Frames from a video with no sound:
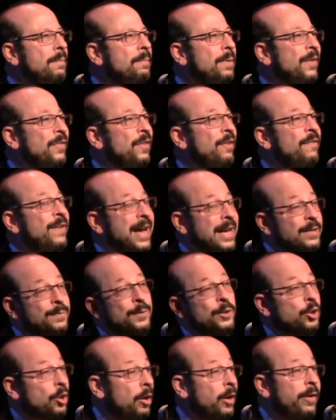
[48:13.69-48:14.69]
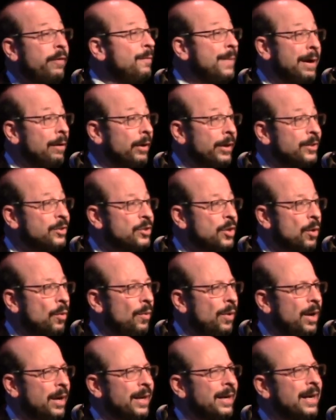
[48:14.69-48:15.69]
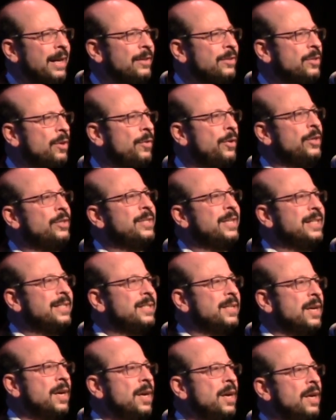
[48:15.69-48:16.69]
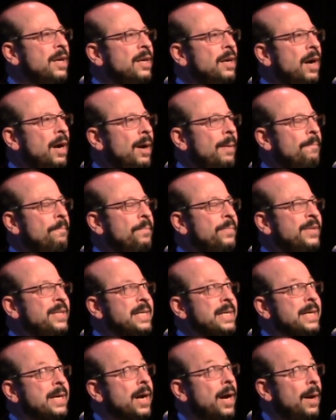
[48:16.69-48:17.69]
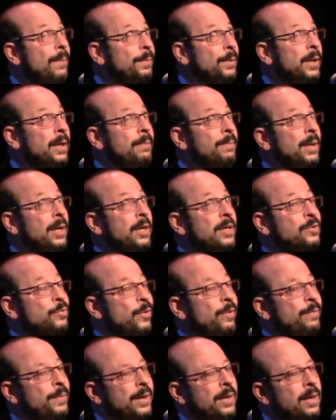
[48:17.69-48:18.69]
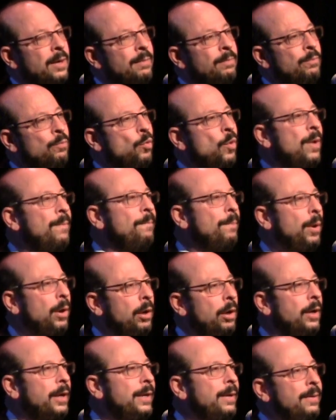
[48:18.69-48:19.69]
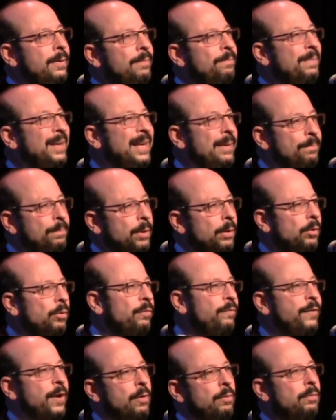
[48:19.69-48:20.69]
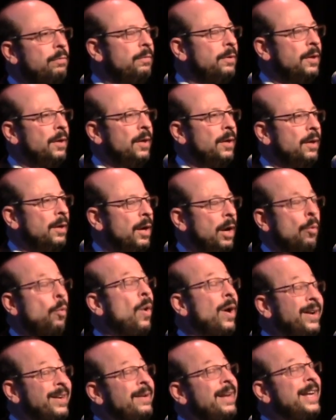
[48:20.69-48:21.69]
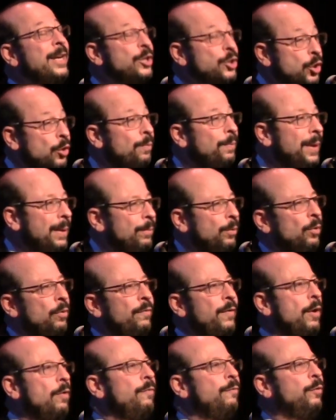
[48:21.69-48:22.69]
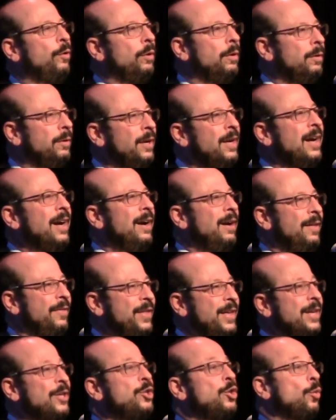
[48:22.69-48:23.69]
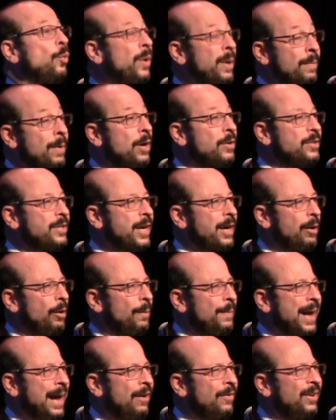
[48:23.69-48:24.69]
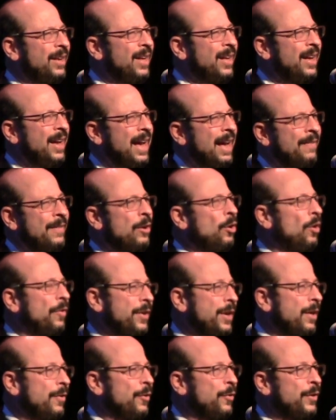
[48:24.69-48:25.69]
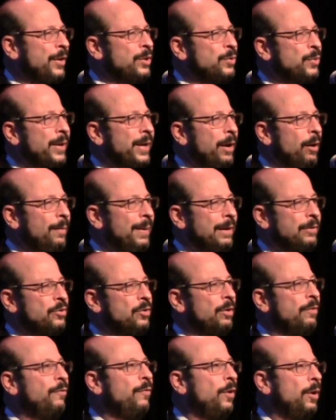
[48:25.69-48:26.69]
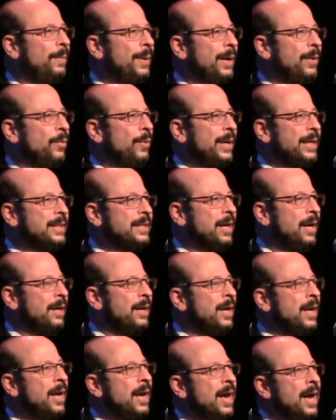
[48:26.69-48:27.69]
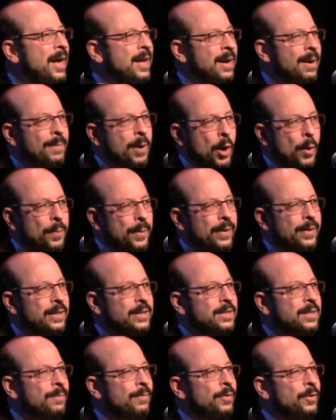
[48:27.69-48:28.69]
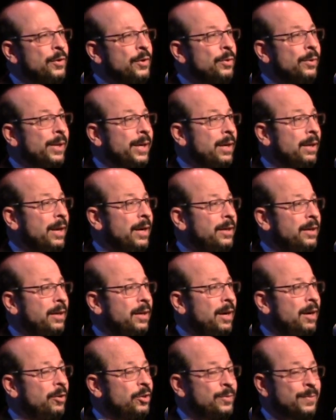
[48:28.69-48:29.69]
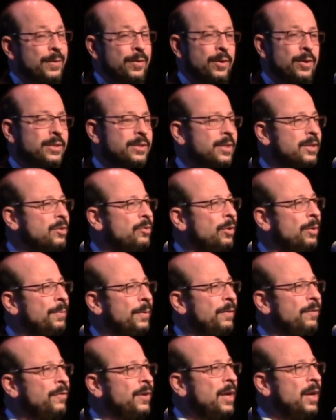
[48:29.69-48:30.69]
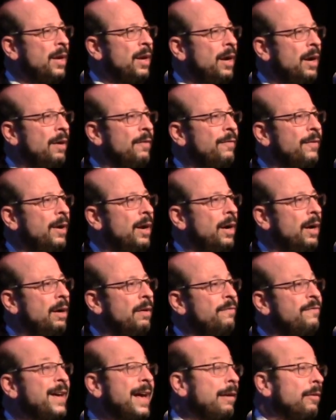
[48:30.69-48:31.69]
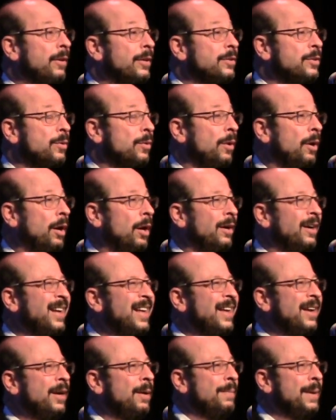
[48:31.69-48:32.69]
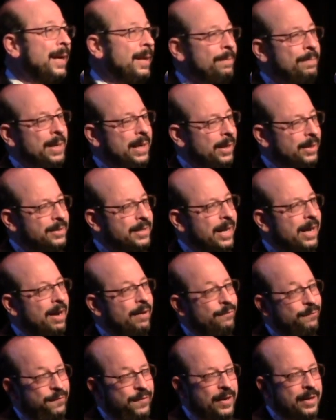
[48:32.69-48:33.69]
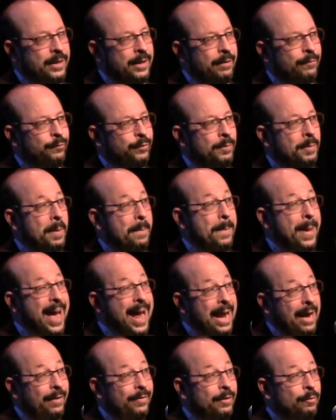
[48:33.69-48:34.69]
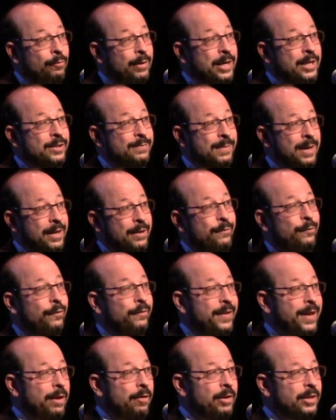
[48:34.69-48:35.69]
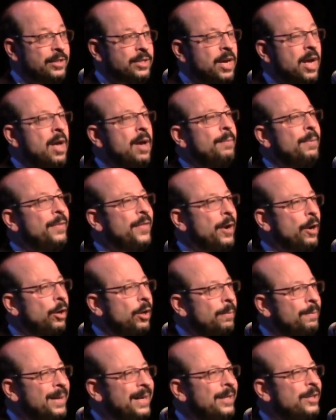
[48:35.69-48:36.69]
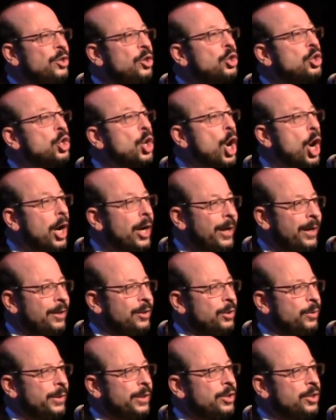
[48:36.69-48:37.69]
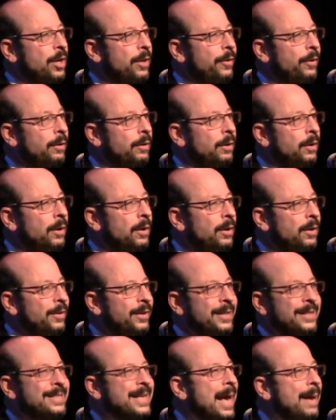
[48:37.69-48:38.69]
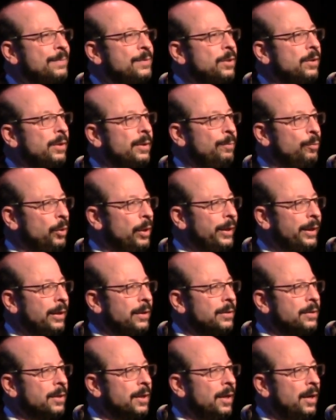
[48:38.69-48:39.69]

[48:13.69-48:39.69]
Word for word: but the vast majority of Americans don't want it. And so there's this um, decoupling because we've become one-party people who vote, uh, one-issue people who vote for the issue we most care about, and then all the other things we care about sort of fall by the wayside. And I'm hoping that some of the newly elected congressmen, there's this group of, of uh, veterans who are committed because they got funding from a PAC that raised money for veterans, but they are committed to talking to each other. I think it's absolutely brilliant.